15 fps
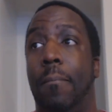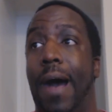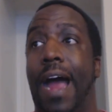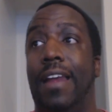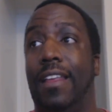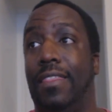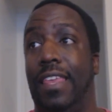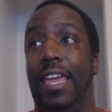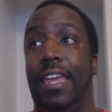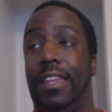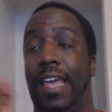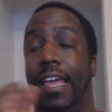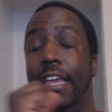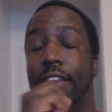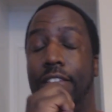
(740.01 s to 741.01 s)
by the
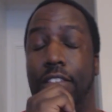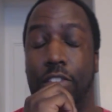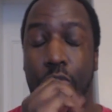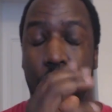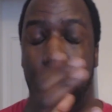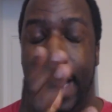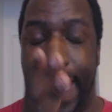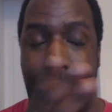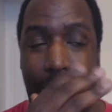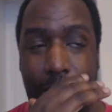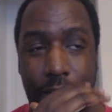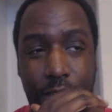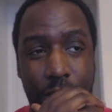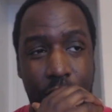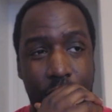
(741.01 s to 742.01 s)
thing that his suit
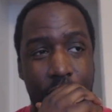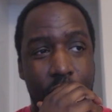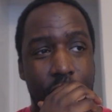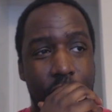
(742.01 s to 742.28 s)
has.